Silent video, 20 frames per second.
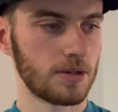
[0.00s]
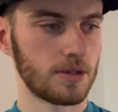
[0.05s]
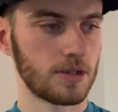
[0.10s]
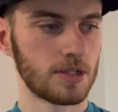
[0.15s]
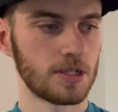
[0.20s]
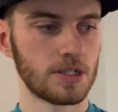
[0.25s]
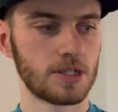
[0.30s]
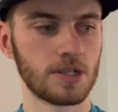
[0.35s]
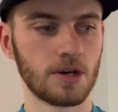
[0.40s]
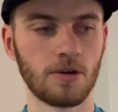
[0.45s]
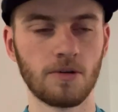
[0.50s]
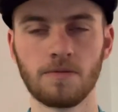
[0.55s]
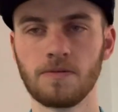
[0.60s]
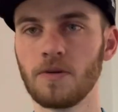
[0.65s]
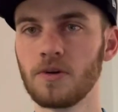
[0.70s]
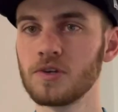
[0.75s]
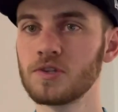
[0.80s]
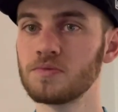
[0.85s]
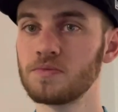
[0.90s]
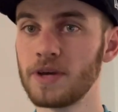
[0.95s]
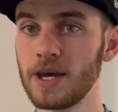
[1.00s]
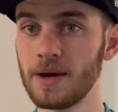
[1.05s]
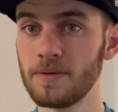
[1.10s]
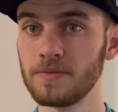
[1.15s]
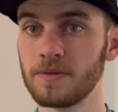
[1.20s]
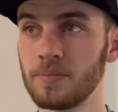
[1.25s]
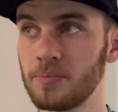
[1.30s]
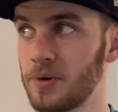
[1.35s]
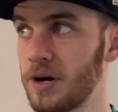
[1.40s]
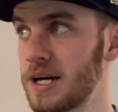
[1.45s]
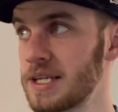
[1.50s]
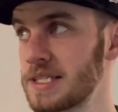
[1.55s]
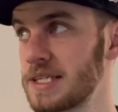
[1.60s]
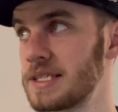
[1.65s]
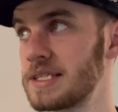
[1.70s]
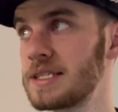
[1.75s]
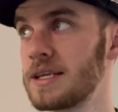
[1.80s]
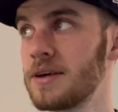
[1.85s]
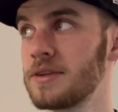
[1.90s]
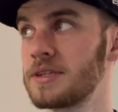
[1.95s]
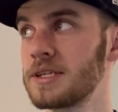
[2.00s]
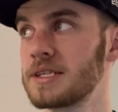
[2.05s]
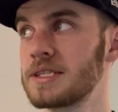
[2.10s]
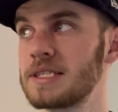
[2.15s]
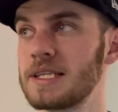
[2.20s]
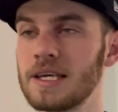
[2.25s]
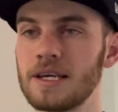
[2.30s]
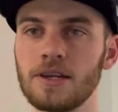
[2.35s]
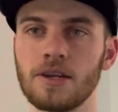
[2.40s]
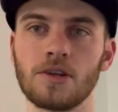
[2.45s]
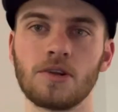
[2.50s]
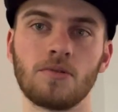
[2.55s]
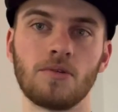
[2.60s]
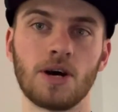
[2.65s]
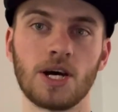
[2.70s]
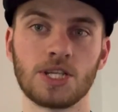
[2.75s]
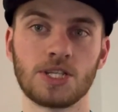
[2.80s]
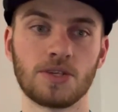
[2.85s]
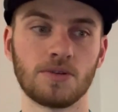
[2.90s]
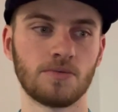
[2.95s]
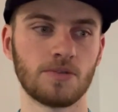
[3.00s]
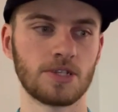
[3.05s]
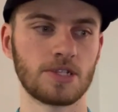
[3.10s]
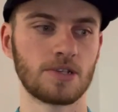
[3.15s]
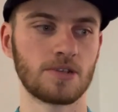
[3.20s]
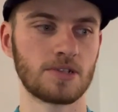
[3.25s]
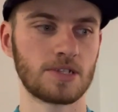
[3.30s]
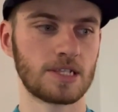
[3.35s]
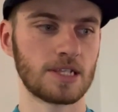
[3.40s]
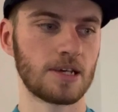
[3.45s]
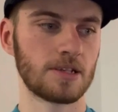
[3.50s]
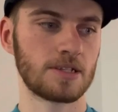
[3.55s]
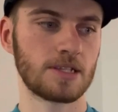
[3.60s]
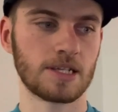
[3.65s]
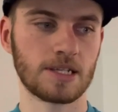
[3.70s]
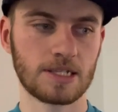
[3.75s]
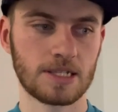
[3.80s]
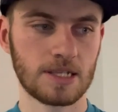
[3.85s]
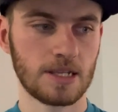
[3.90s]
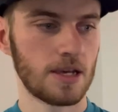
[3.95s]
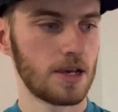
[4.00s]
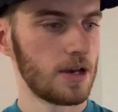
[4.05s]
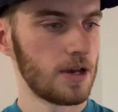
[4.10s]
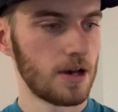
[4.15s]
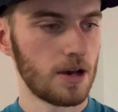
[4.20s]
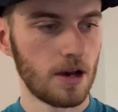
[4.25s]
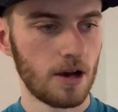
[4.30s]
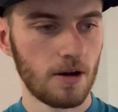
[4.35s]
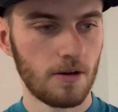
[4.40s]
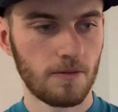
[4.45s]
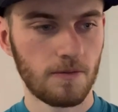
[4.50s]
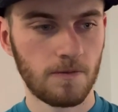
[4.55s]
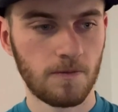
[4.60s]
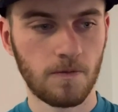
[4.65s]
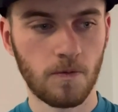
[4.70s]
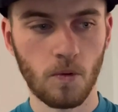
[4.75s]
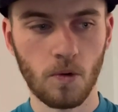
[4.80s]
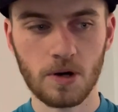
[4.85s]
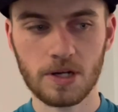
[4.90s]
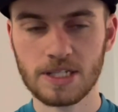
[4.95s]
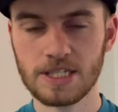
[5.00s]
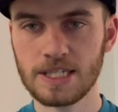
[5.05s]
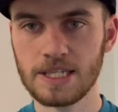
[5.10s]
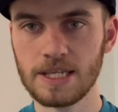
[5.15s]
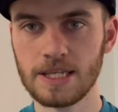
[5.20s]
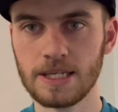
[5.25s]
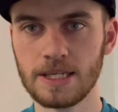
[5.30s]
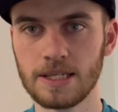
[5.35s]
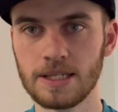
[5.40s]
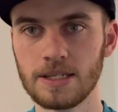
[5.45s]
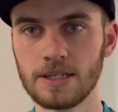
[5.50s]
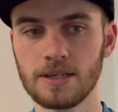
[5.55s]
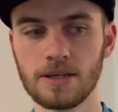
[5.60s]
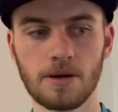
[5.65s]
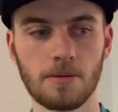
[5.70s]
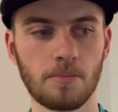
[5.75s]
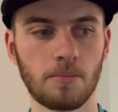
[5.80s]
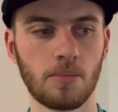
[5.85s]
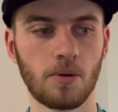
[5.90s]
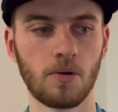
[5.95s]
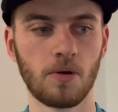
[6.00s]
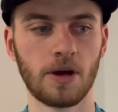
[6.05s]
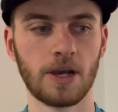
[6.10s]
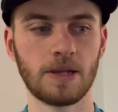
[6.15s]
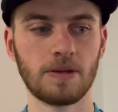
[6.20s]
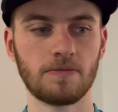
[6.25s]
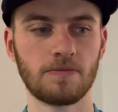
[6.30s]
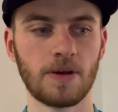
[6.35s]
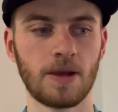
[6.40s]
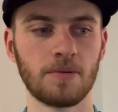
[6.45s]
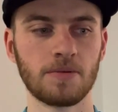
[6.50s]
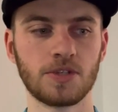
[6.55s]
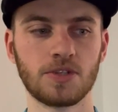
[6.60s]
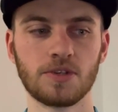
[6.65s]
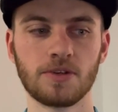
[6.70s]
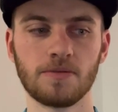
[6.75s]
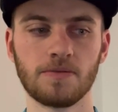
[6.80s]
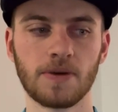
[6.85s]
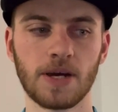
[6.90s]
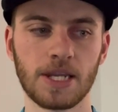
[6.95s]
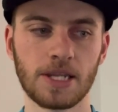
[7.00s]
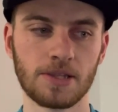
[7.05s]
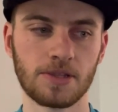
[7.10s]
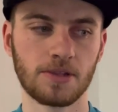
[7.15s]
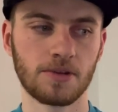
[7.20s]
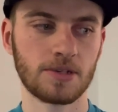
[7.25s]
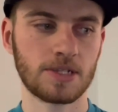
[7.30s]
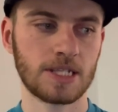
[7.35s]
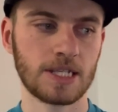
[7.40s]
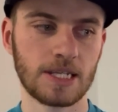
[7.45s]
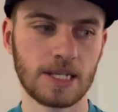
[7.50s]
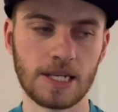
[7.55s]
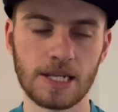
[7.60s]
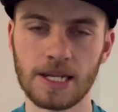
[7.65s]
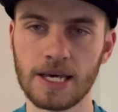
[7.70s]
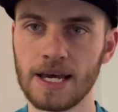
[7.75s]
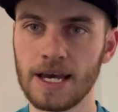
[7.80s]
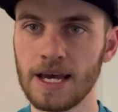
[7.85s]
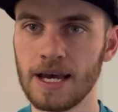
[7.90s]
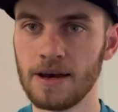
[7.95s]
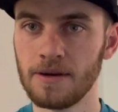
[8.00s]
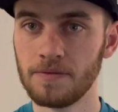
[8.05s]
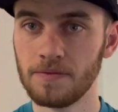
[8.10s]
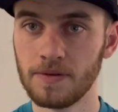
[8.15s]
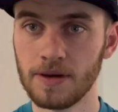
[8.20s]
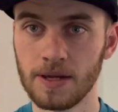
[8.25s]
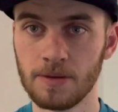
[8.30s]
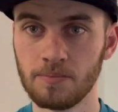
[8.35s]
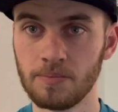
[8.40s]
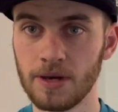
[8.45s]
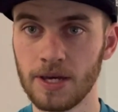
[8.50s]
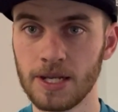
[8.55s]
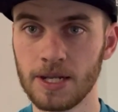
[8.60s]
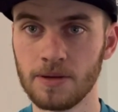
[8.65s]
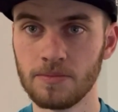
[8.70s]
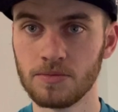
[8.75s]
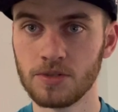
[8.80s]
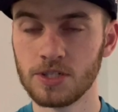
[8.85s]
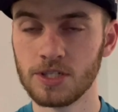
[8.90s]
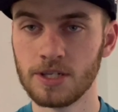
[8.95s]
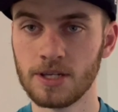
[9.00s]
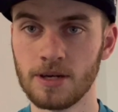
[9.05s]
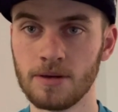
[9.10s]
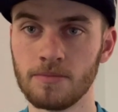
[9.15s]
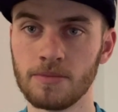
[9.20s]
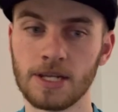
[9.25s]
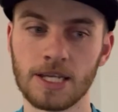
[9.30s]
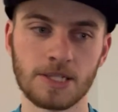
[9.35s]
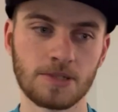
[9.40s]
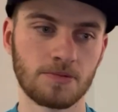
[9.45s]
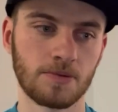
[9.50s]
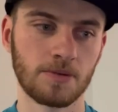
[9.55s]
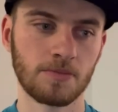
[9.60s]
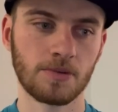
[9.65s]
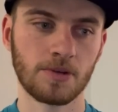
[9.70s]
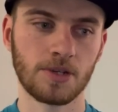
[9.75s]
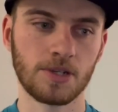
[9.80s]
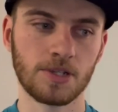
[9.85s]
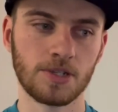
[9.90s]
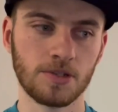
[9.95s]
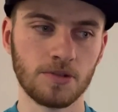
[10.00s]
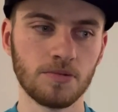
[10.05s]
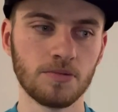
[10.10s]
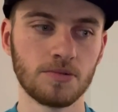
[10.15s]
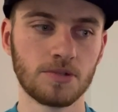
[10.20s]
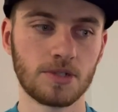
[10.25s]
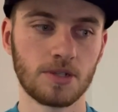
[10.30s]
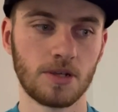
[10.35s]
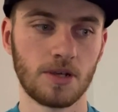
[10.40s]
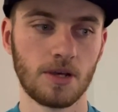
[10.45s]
So first we have the Boston Celtics taking on the Washington Wizards. Celtics 14-point favorites. You can find a 13.5 at BetMGM, and that's what I'm going to use